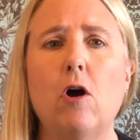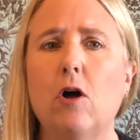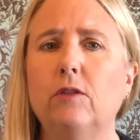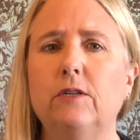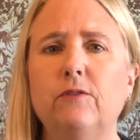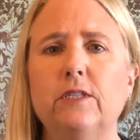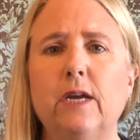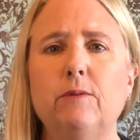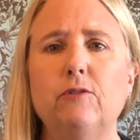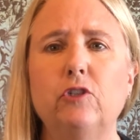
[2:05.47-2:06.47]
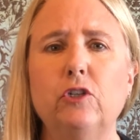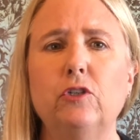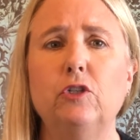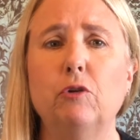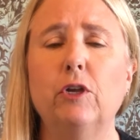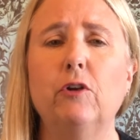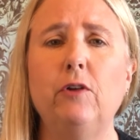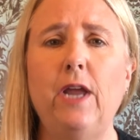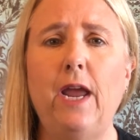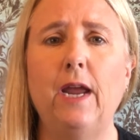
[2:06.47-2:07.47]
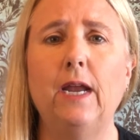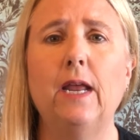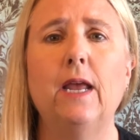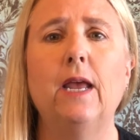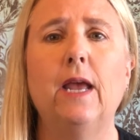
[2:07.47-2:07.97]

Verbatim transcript: all the different types of journals you can create